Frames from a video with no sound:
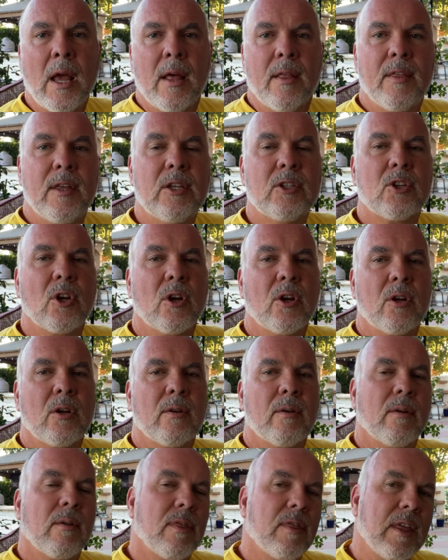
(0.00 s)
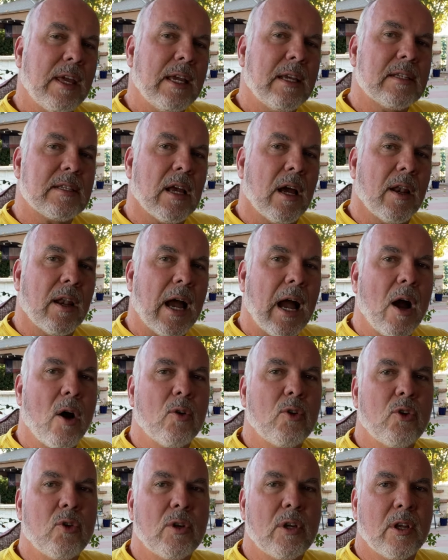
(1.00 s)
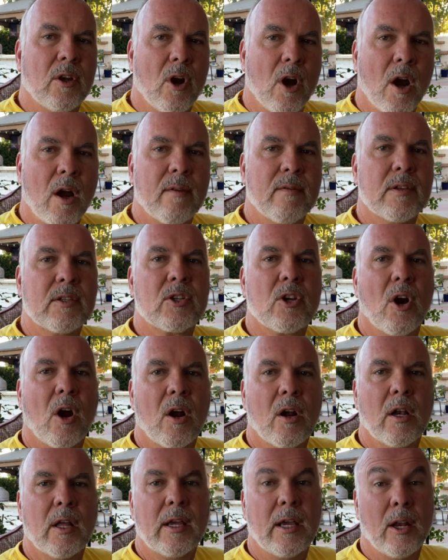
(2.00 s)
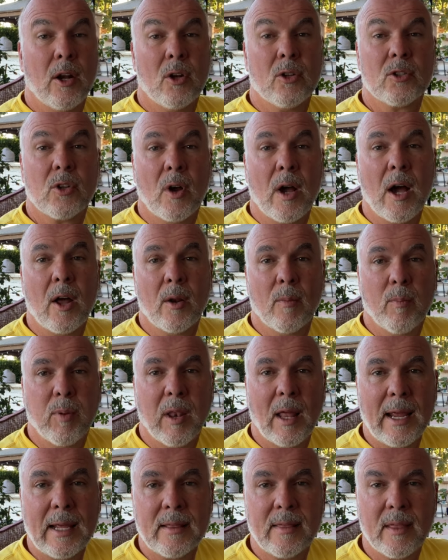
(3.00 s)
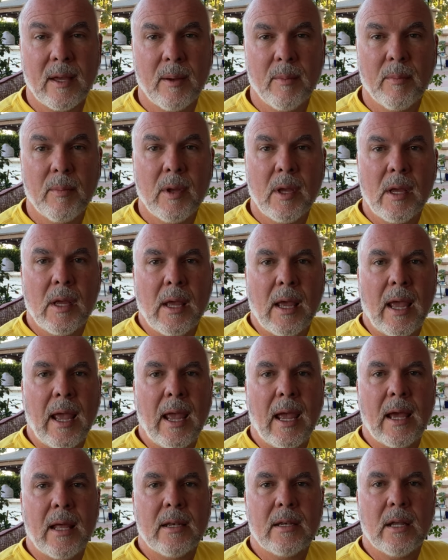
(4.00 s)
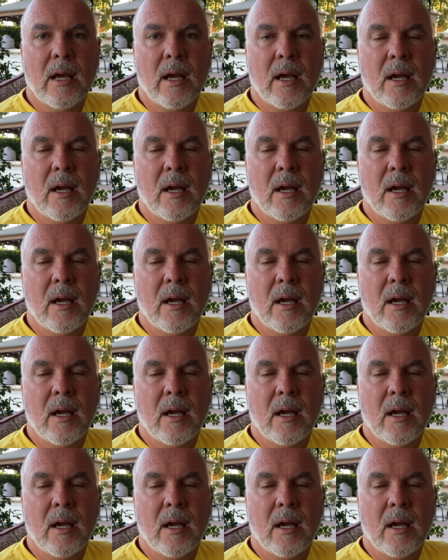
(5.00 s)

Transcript: These are things on how you can harvest garlic and also how to plant them. And